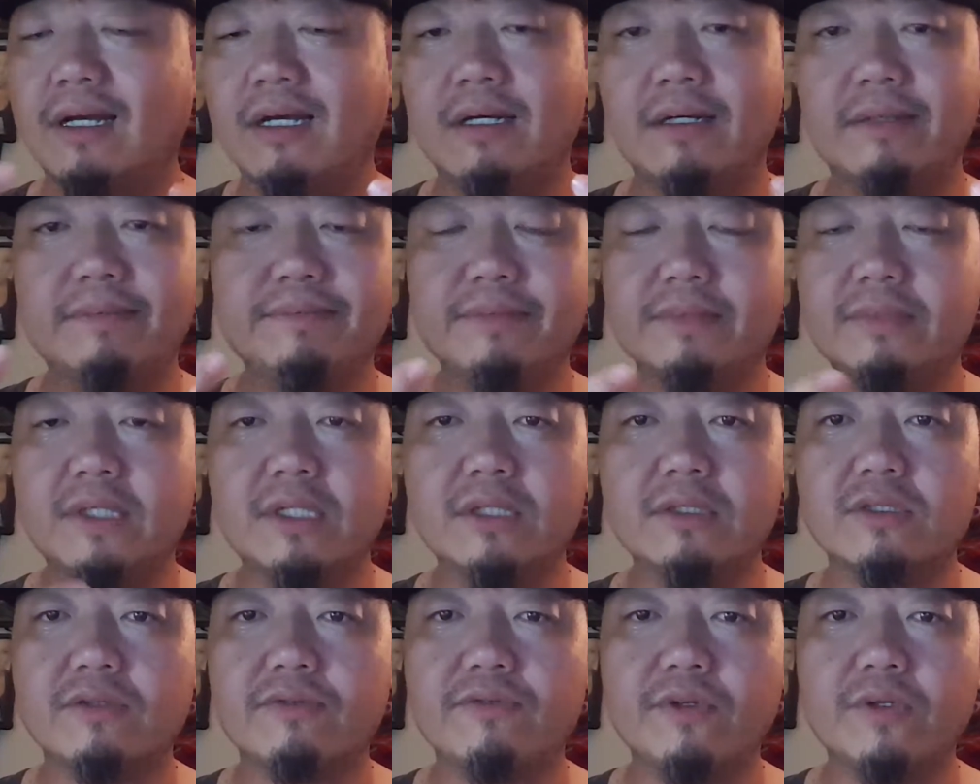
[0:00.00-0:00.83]
Um,
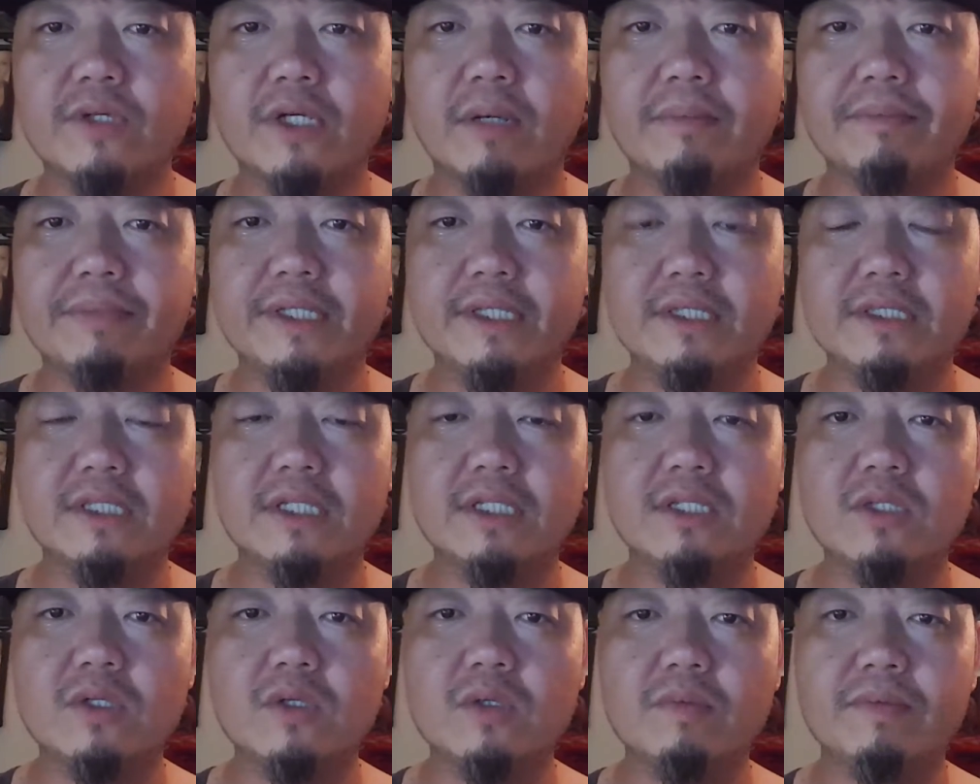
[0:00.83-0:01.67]
there's a few companies
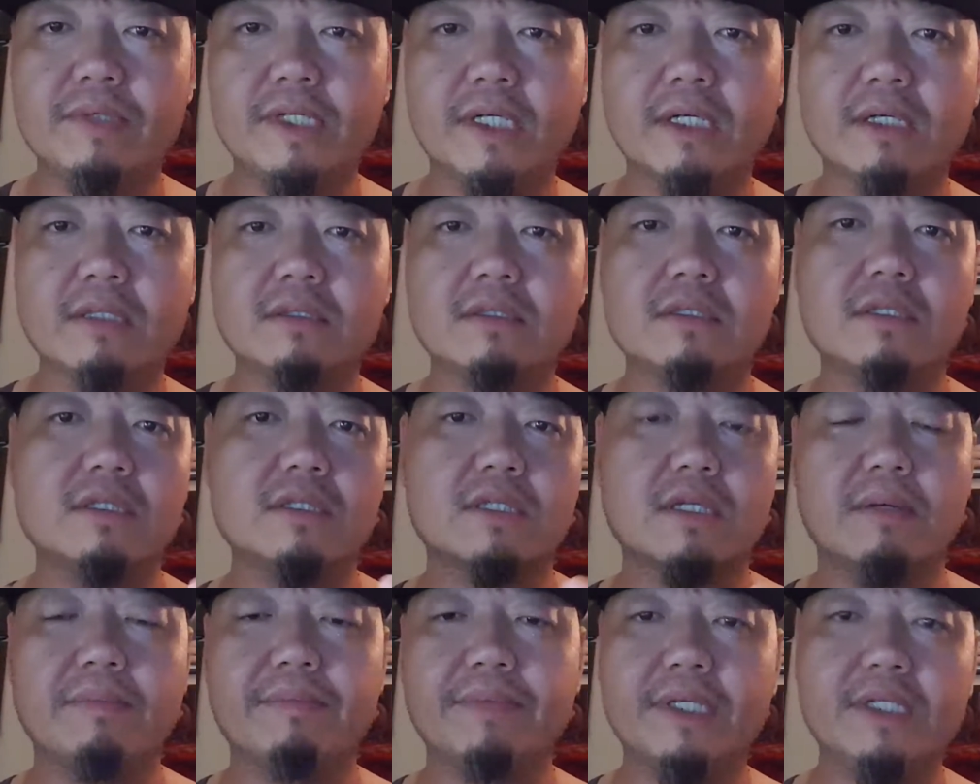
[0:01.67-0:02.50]
that do, because this
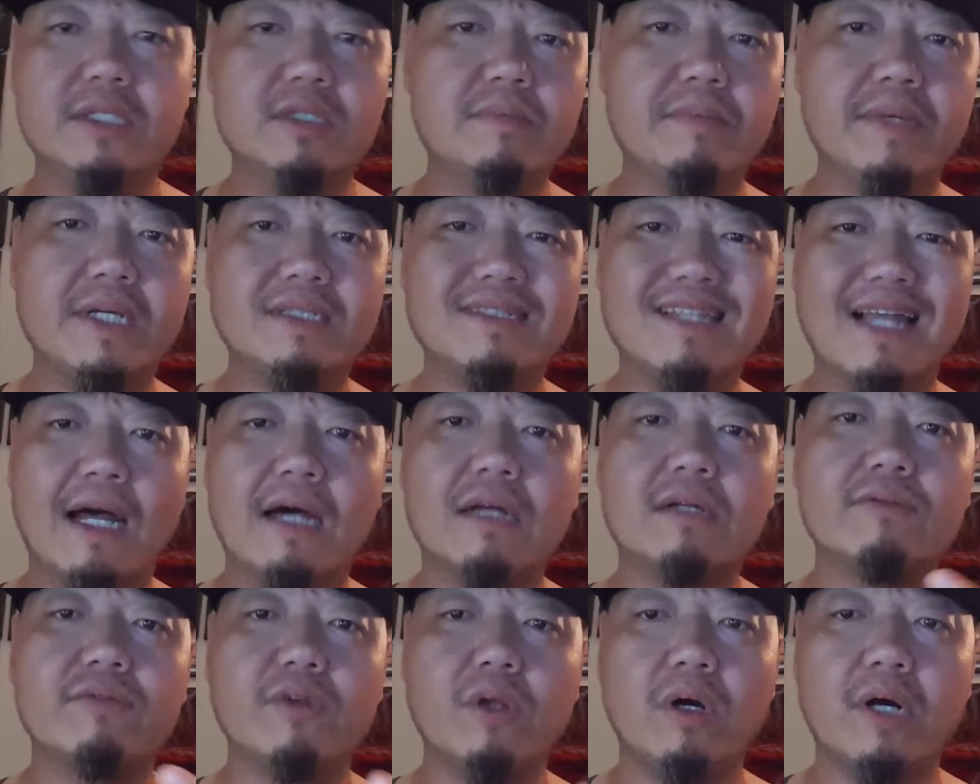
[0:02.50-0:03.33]
company is based
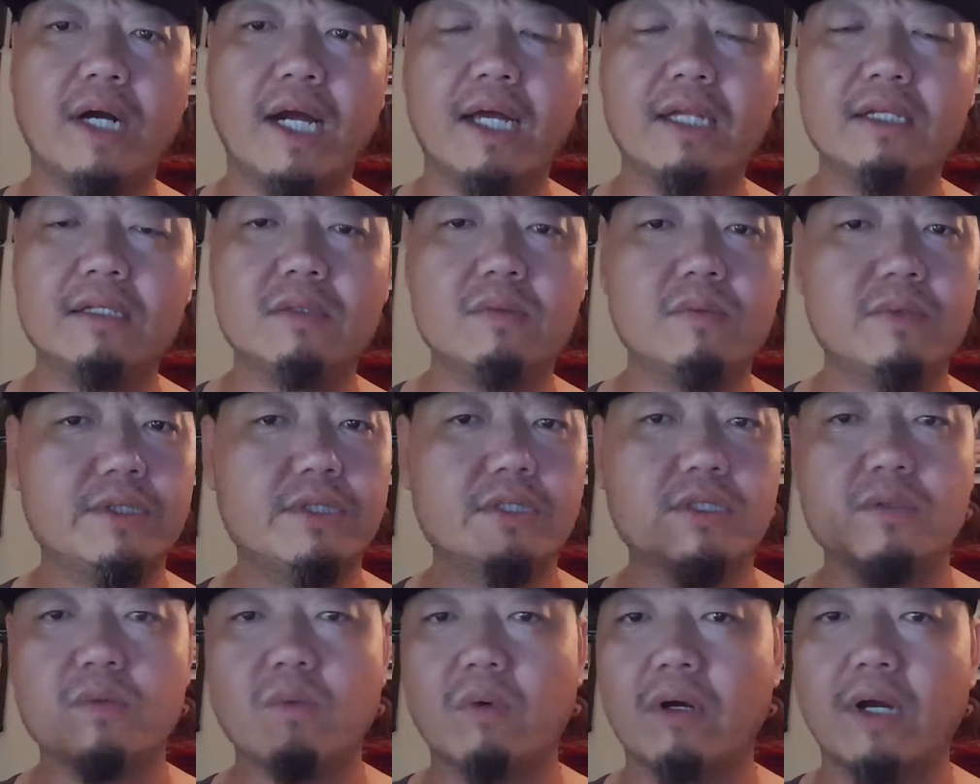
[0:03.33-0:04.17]
out of Long Island,
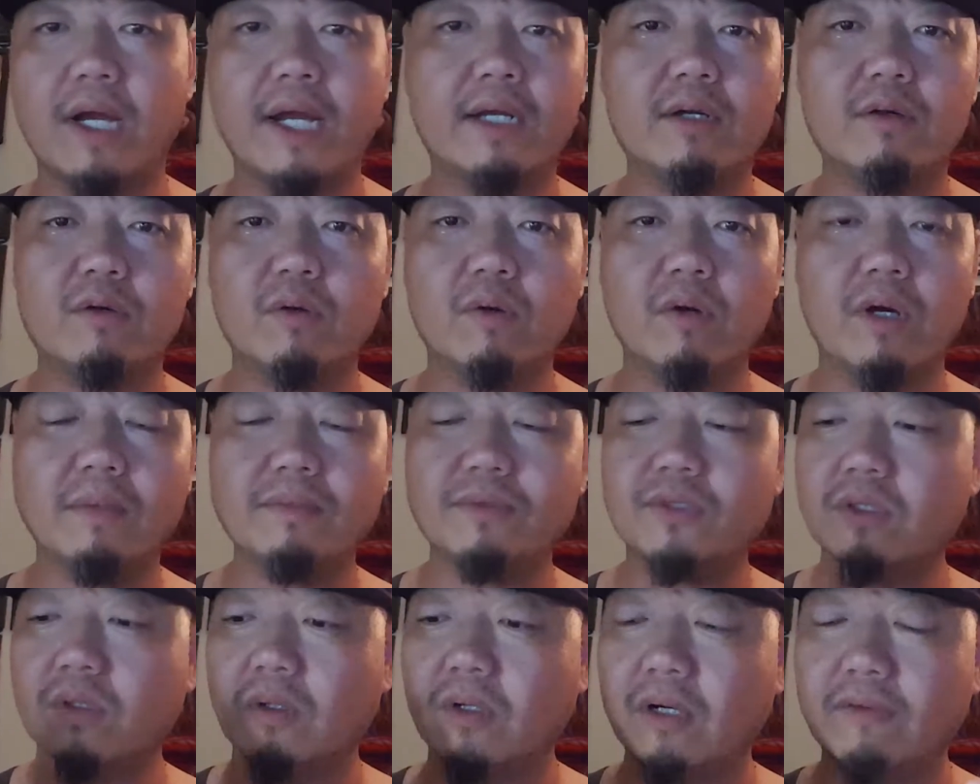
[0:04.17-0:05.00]
which is where I grew
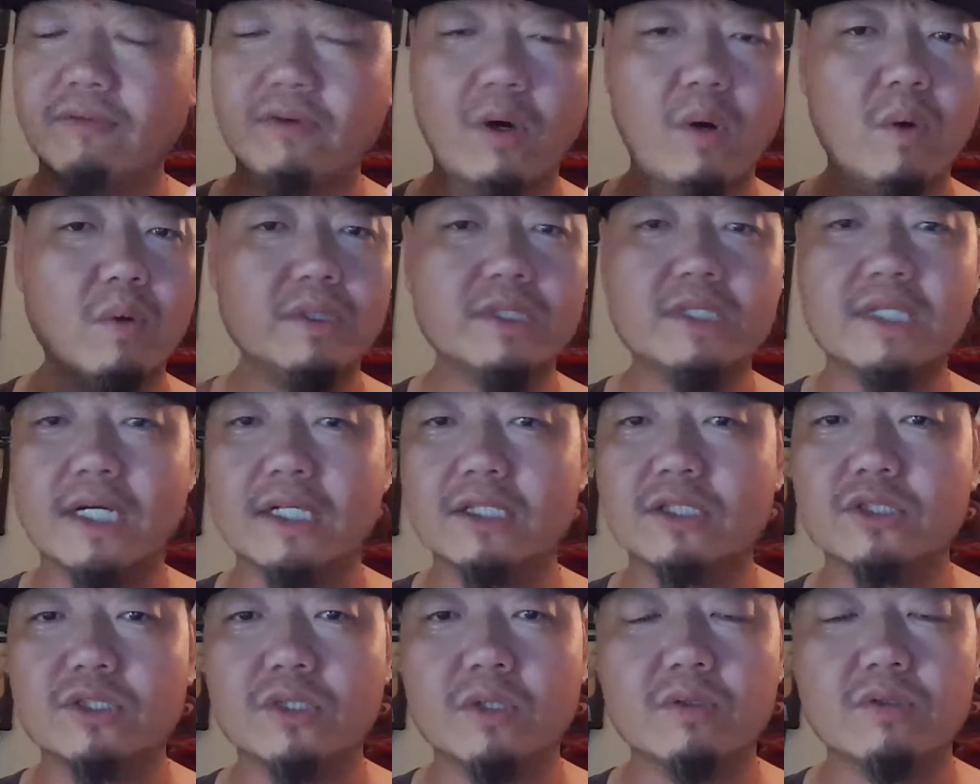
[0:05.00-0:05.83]
up, so I've always got
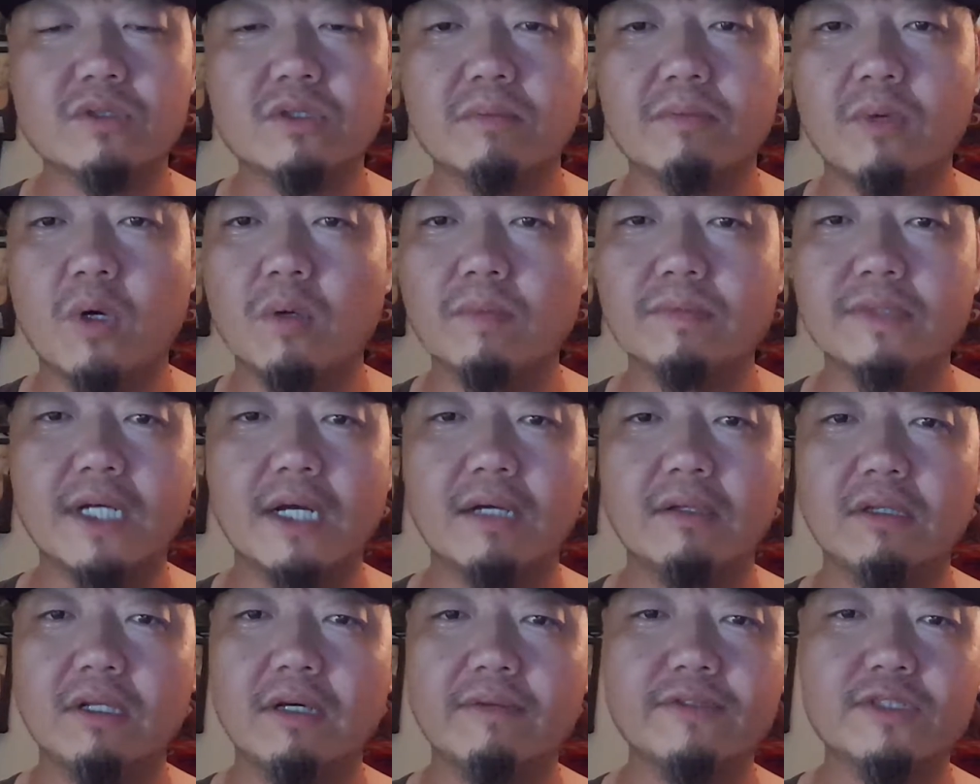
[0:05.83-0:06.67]
to show some
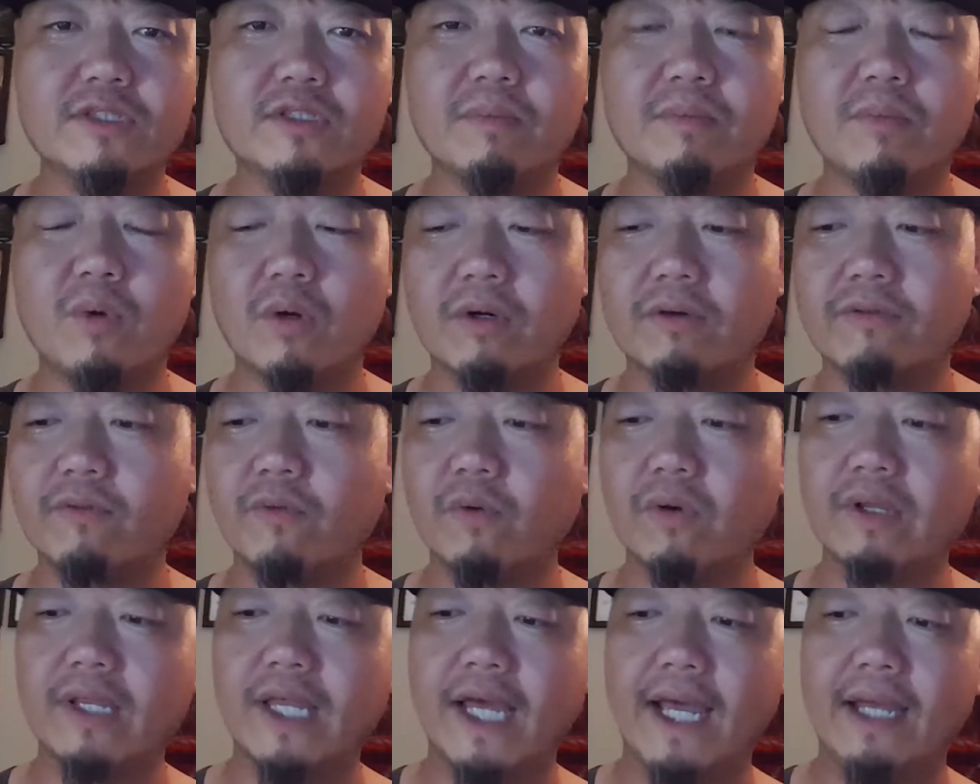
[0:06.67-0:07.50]
hometown love and support
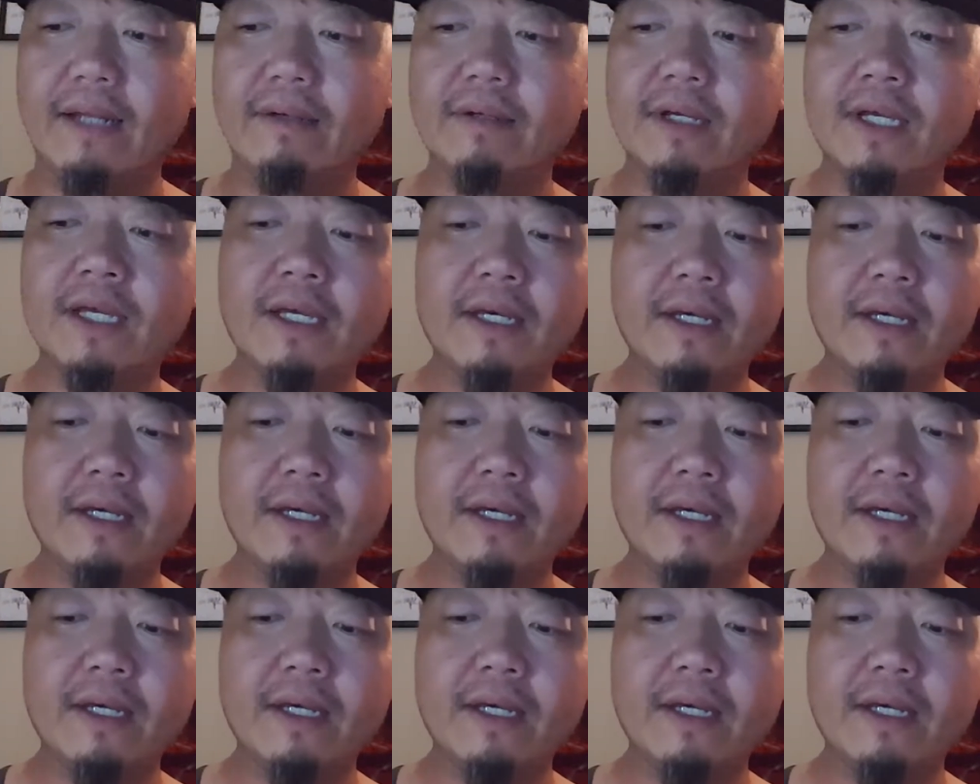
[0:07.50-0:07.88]
for that.